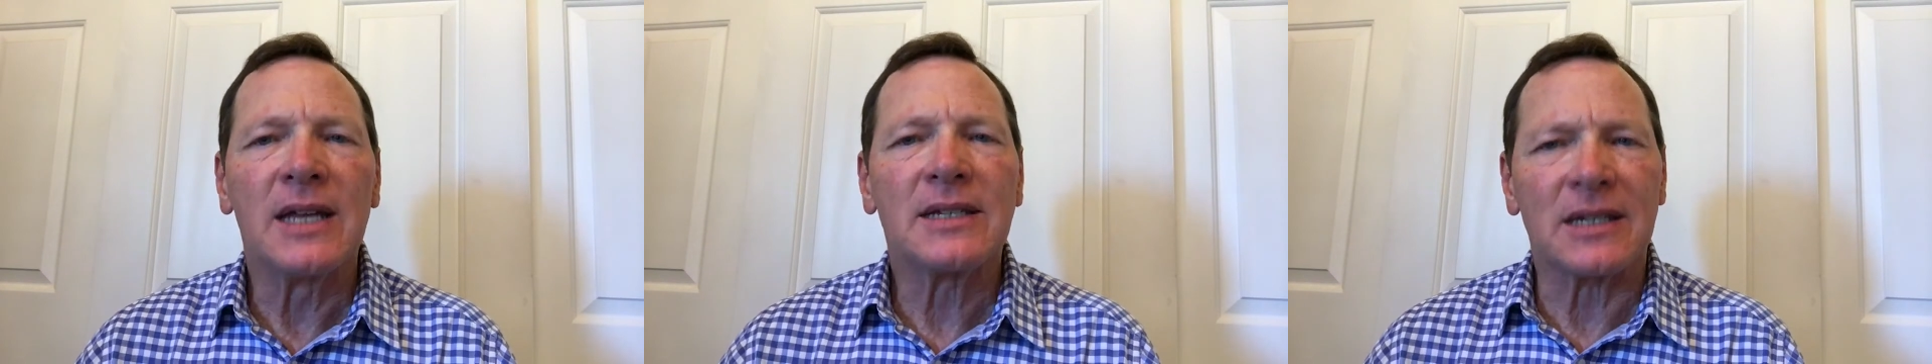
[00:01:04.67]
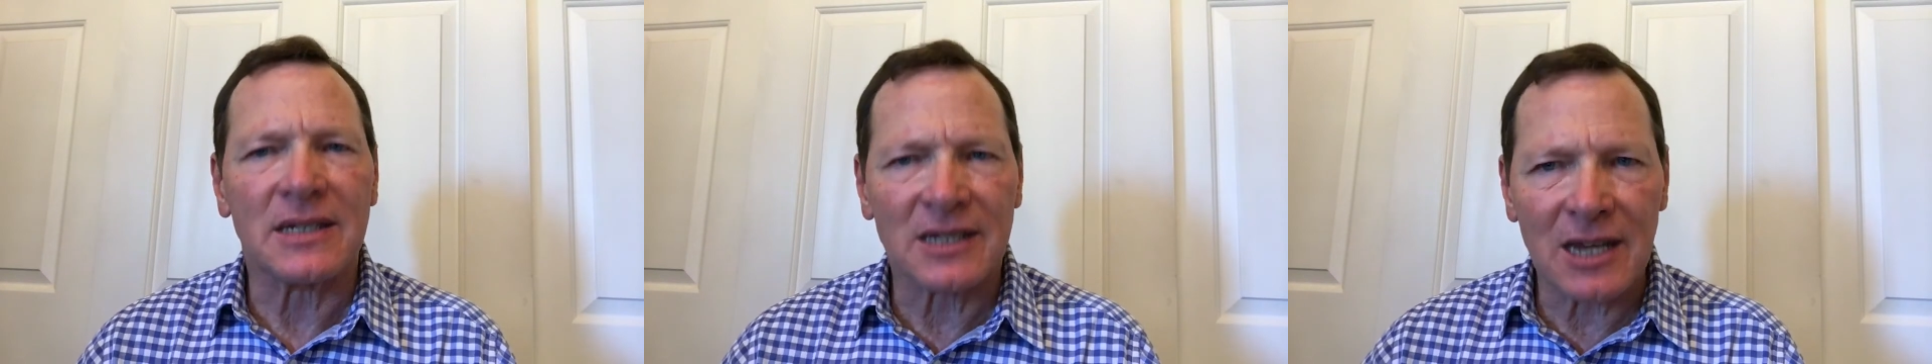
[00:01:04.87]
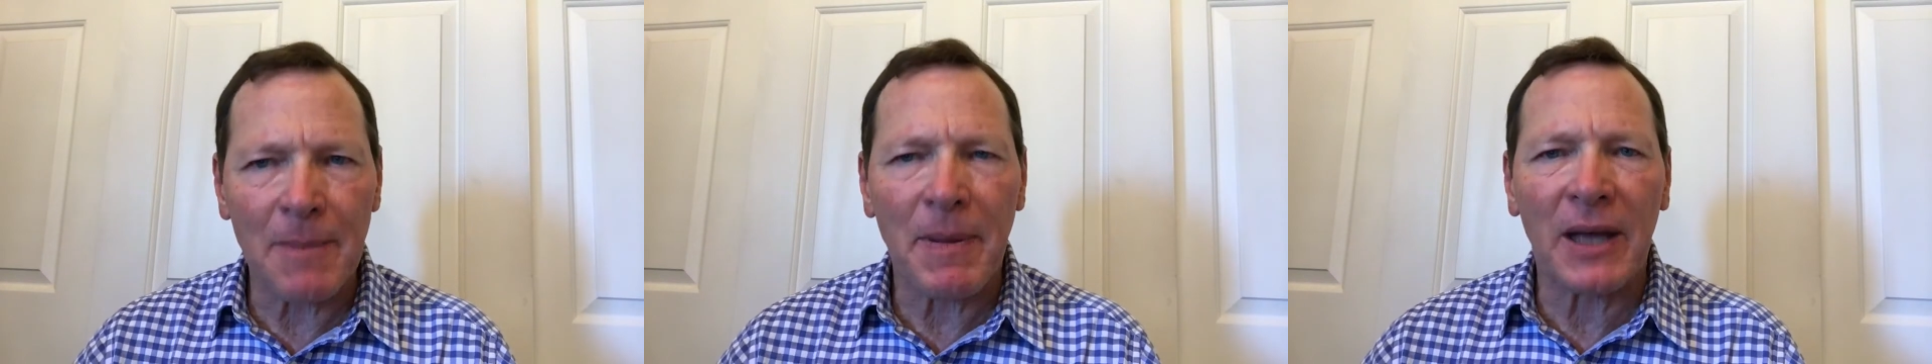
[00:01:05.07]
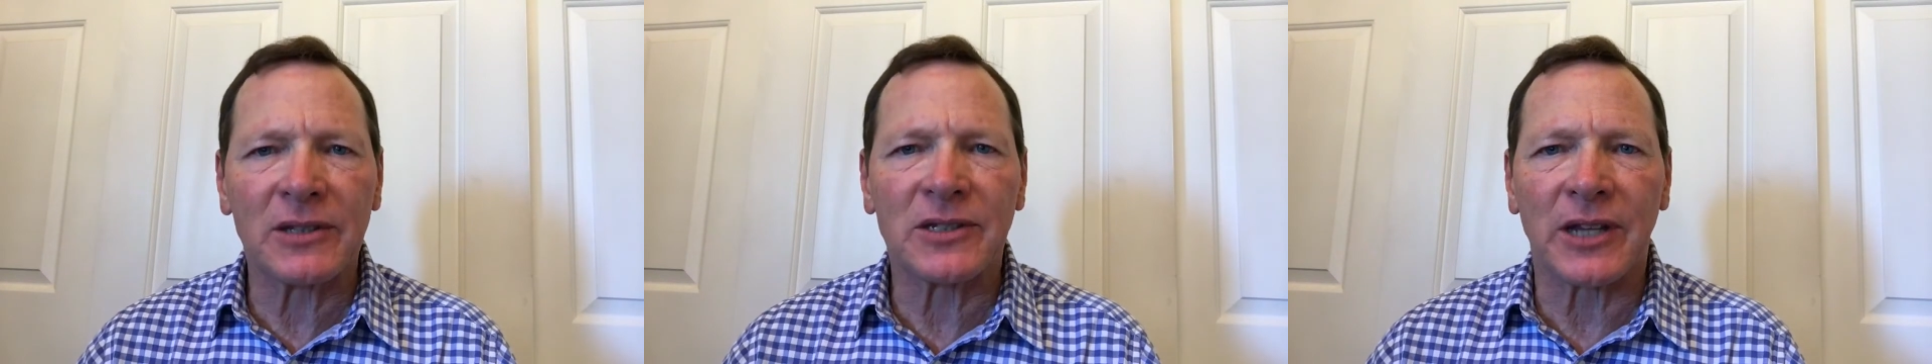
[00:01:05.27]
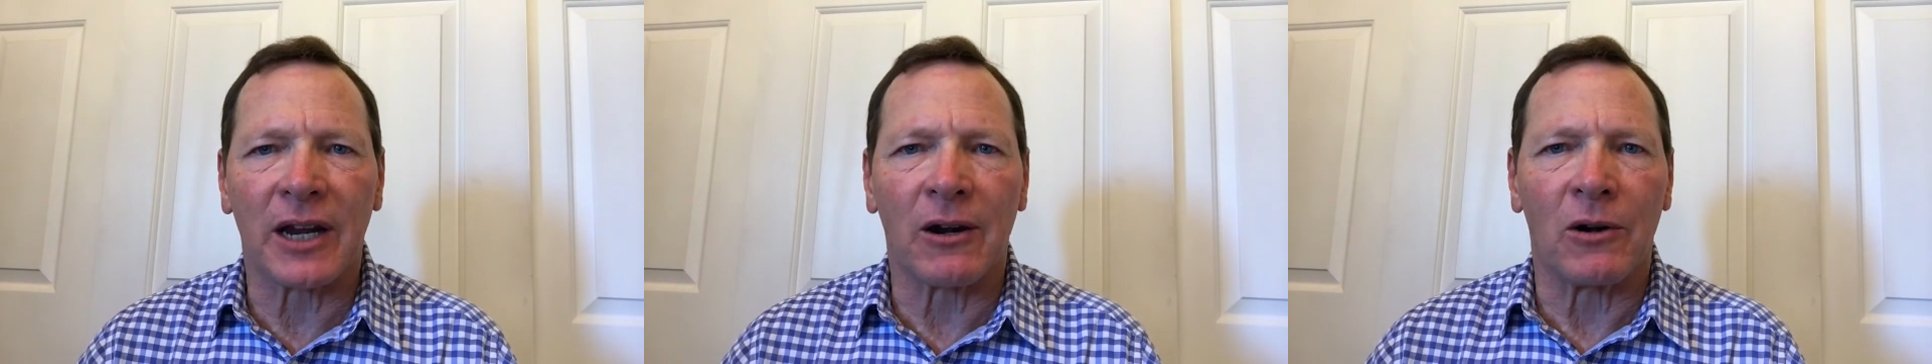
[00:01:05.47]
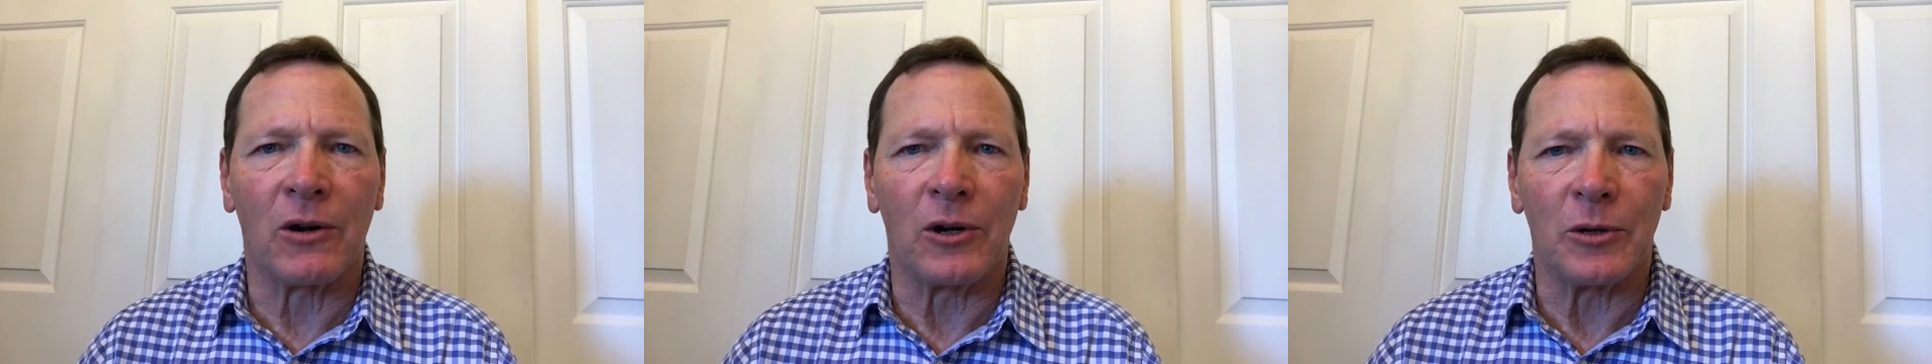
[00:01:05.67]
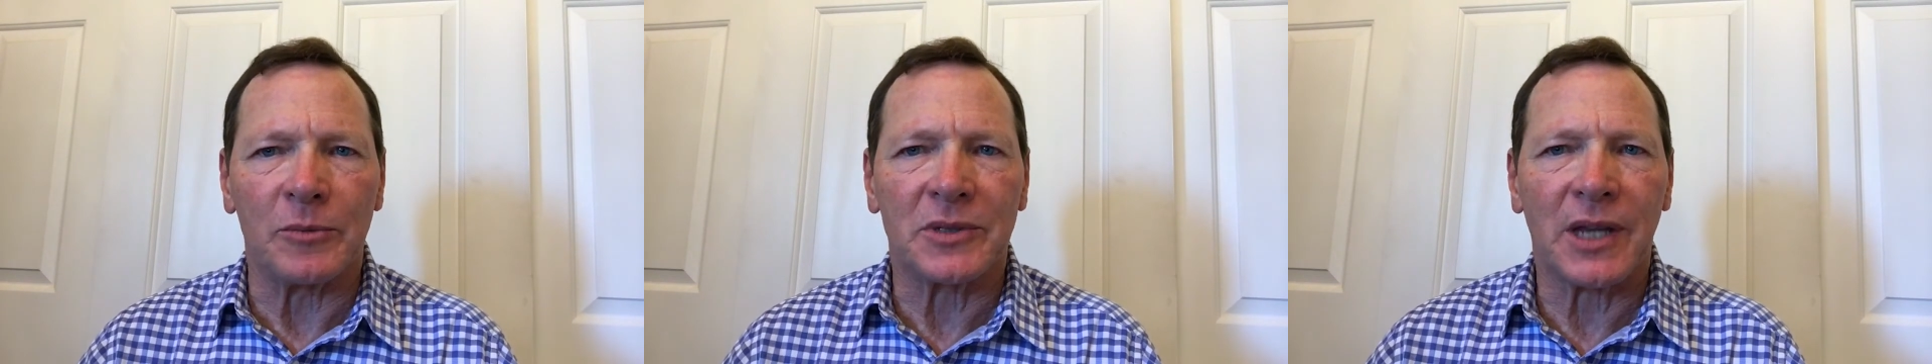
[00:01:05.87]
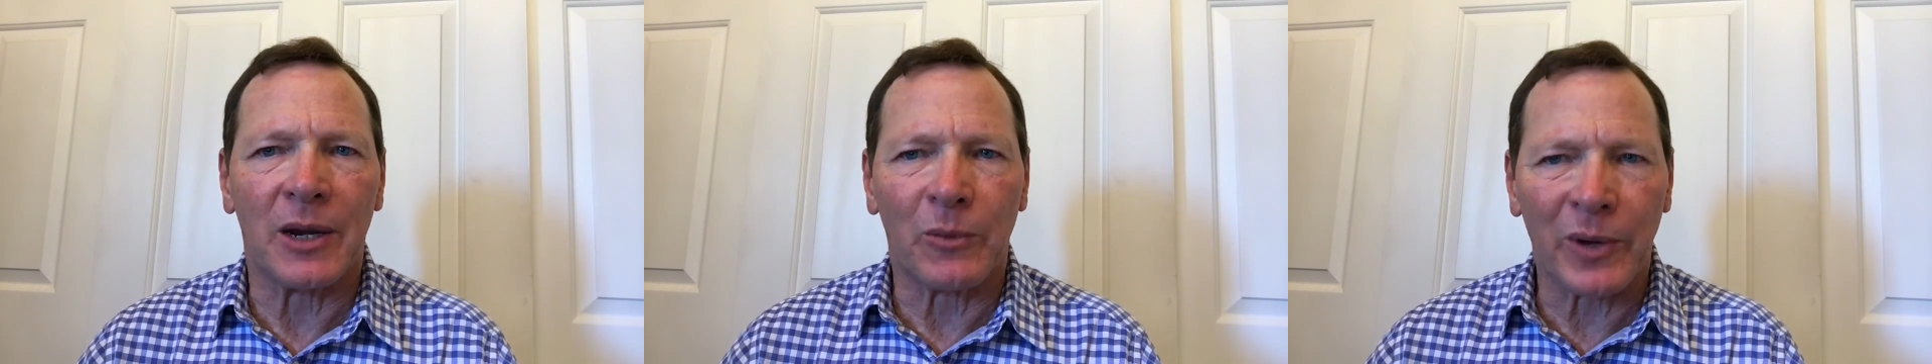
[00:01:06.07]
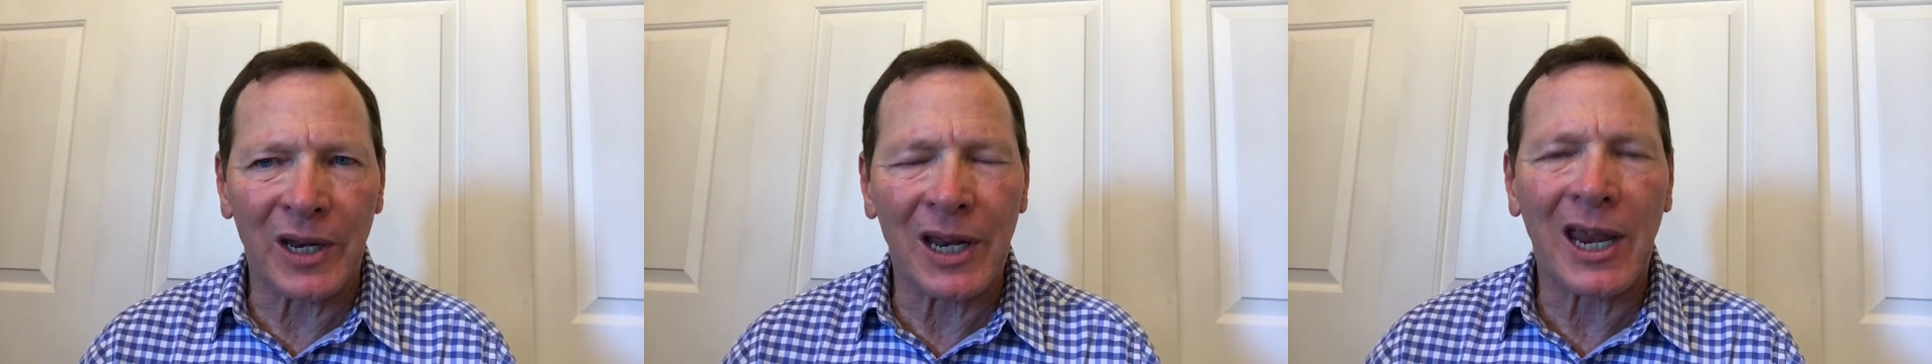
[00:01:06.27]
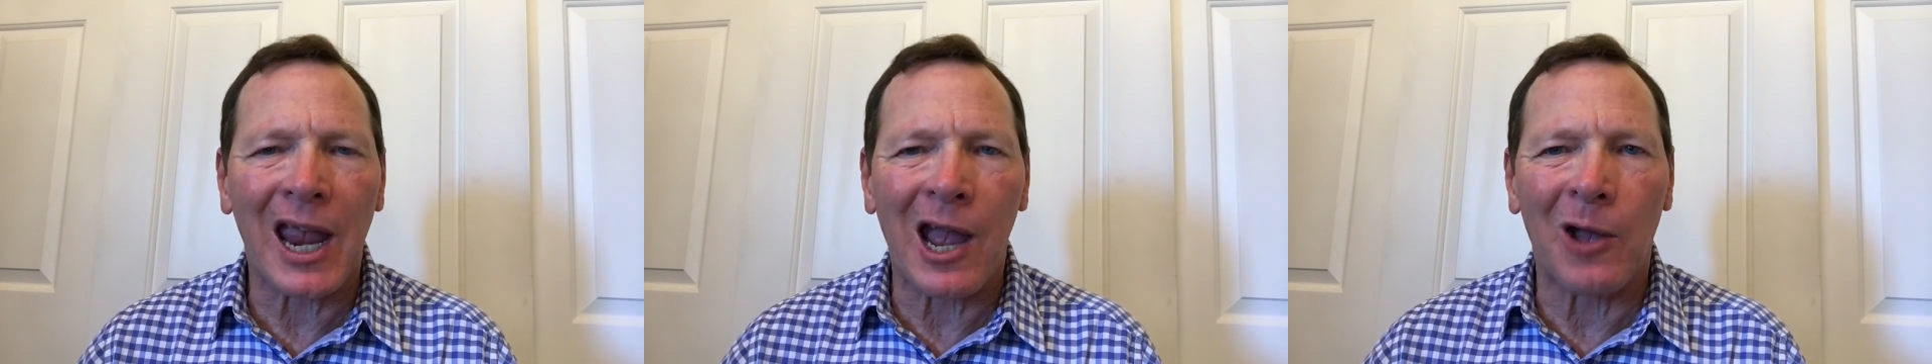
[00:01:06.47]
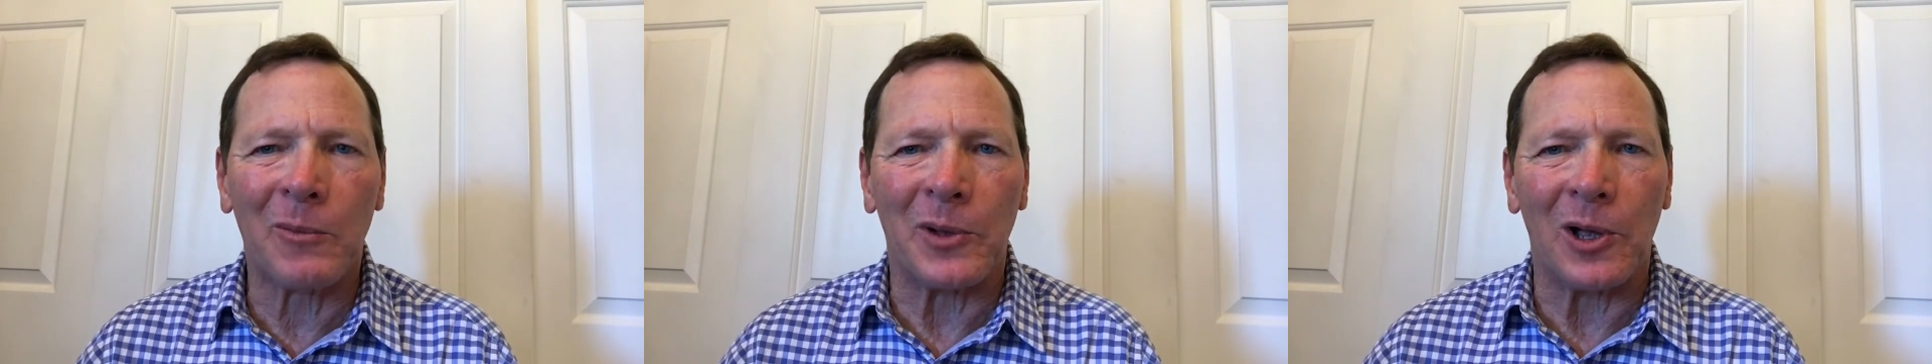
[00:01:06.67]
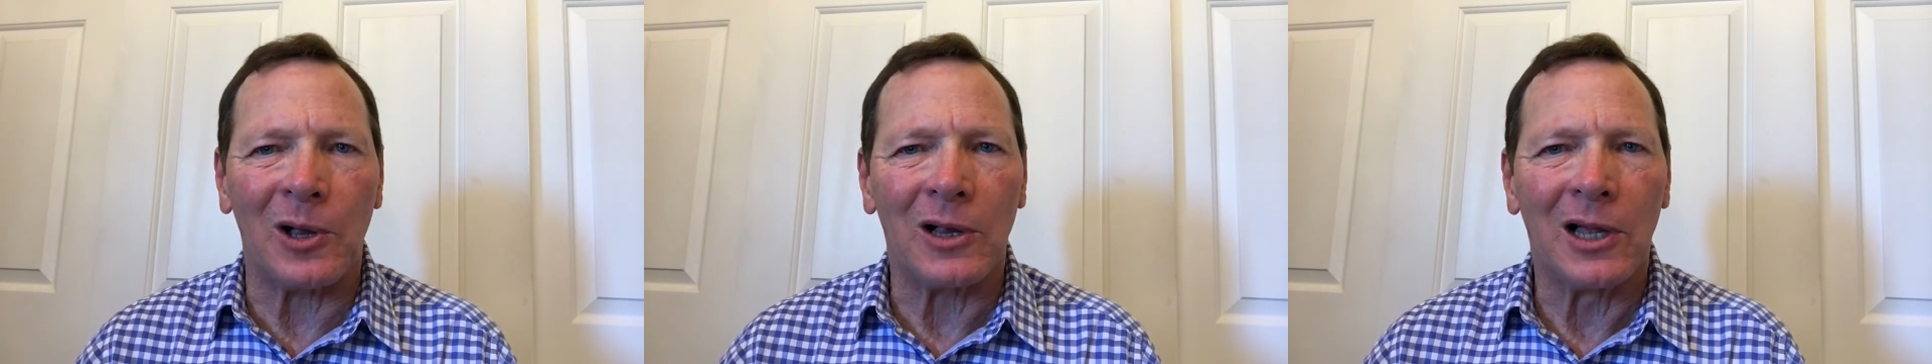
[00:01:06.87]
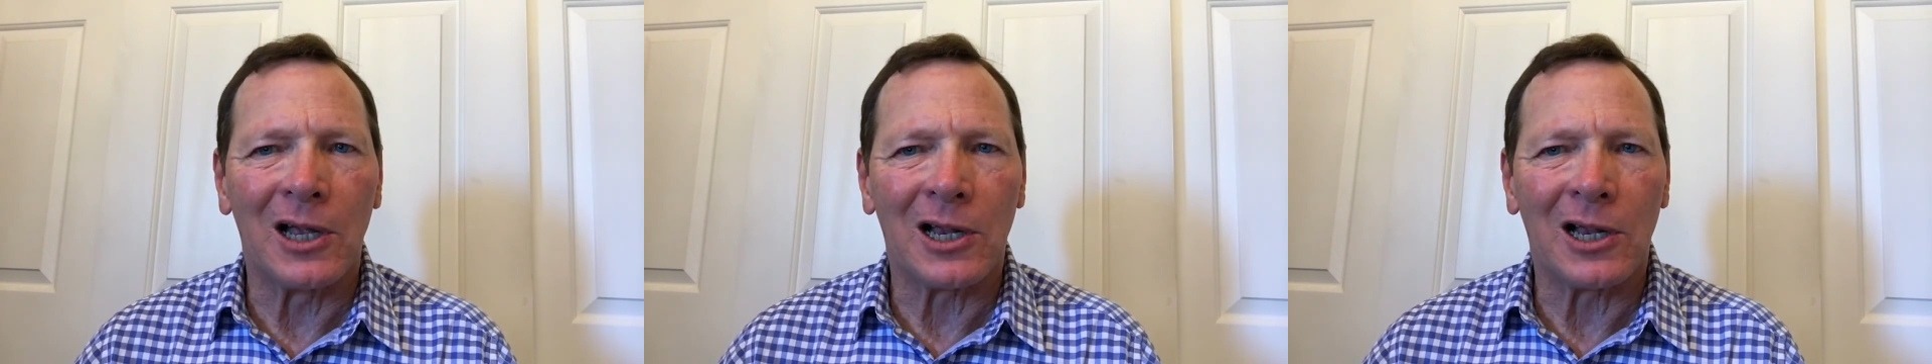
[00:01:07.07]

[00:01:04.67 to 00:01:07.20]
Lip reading: to step outside our homes and ring a cowbell,